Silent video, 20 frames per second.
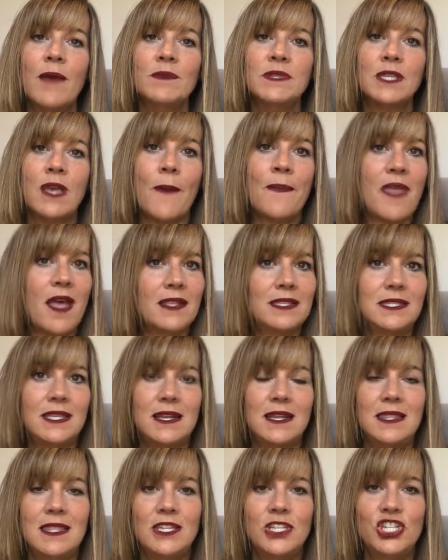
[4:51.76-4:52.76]
so I'm not
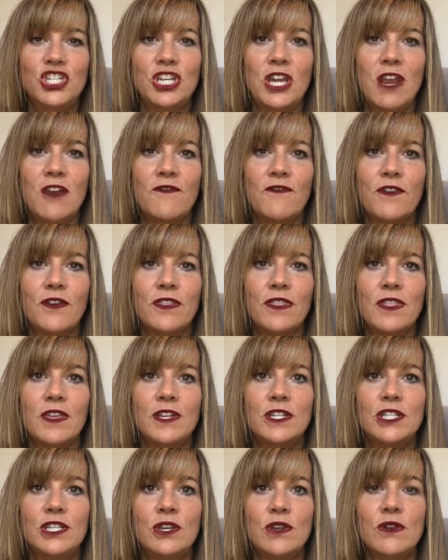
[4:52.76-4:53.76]
sitting in this chair for the
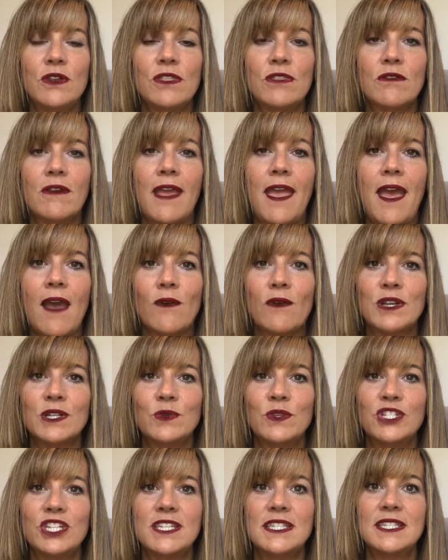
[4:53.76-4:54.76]
2 to 3 hours,
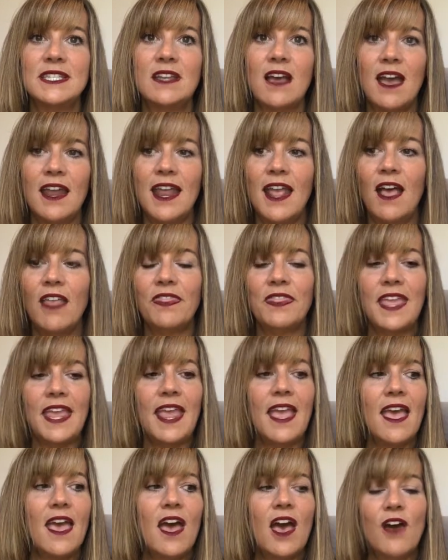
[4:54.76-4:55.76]
which is not
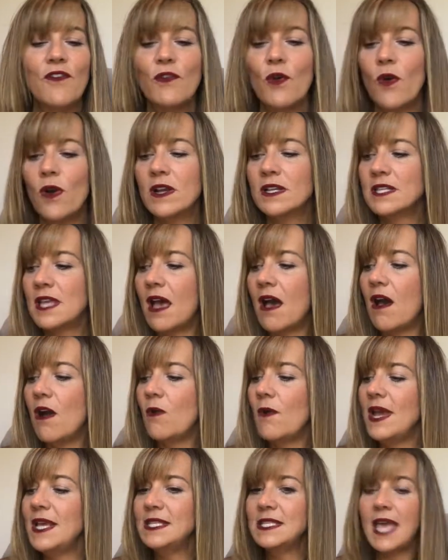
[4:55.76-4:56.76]
healthy. Of course, I
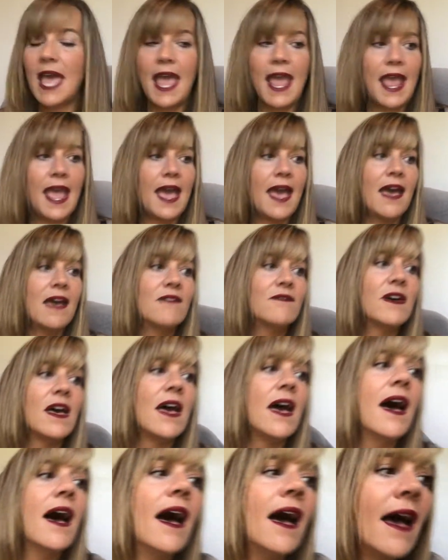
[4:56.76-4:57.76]
always have
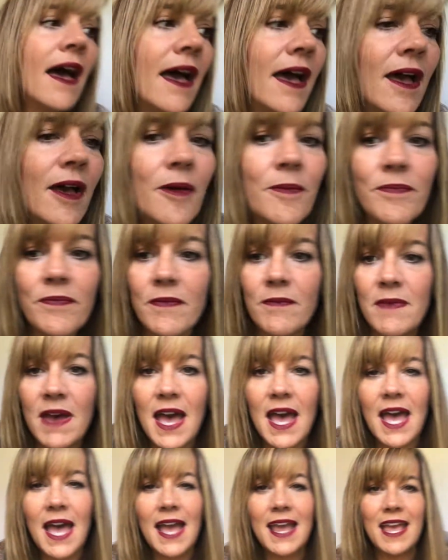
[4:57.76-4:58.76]

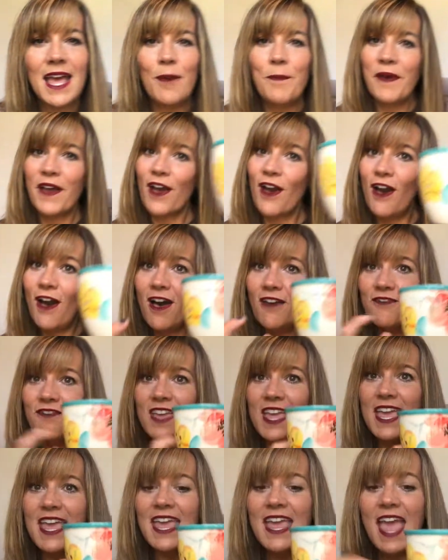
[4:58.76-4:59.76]
my cup of
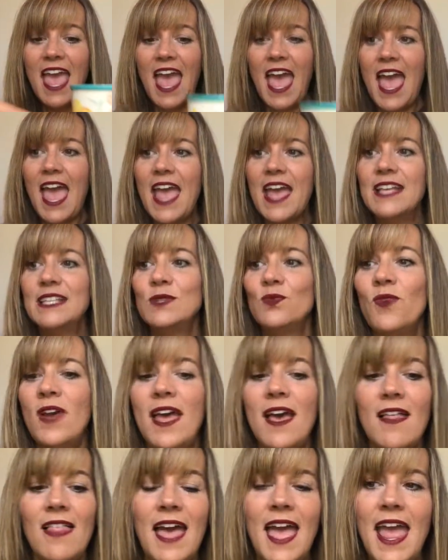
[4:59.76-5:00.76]
coffee, as
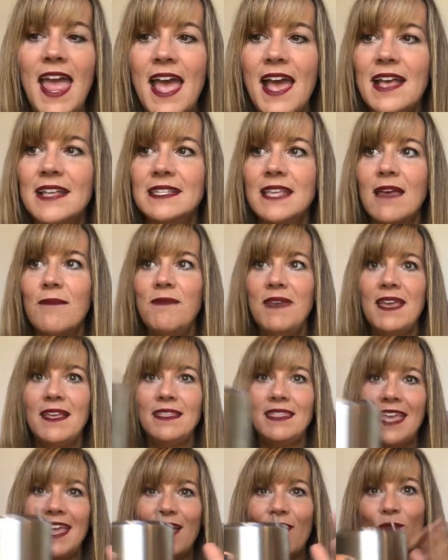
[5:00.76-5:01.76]
well as a big
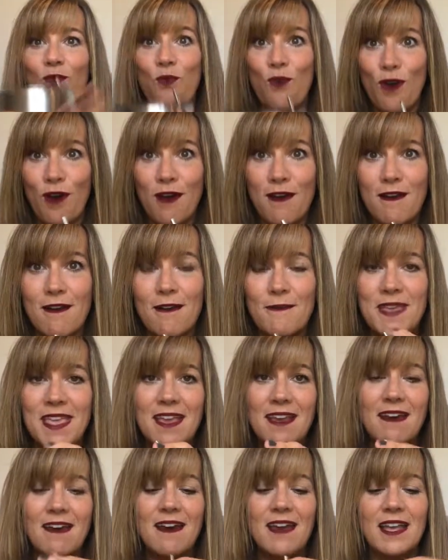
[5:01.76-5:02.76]
thing of water,
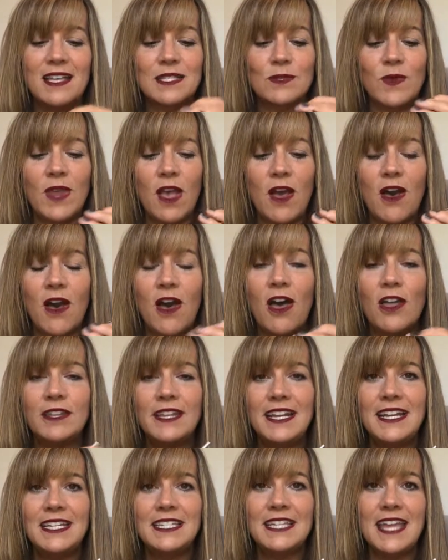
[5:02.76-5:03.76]
because we all
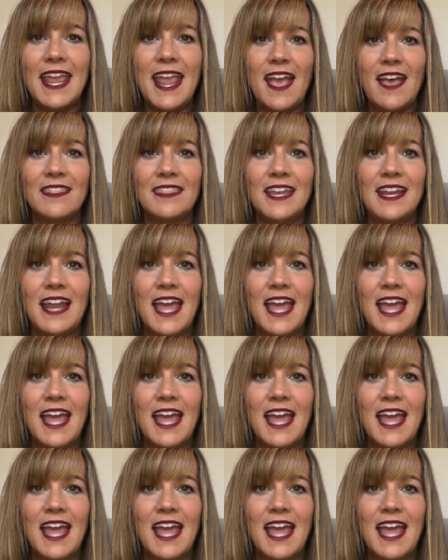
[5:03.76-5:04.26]
need to stay healthy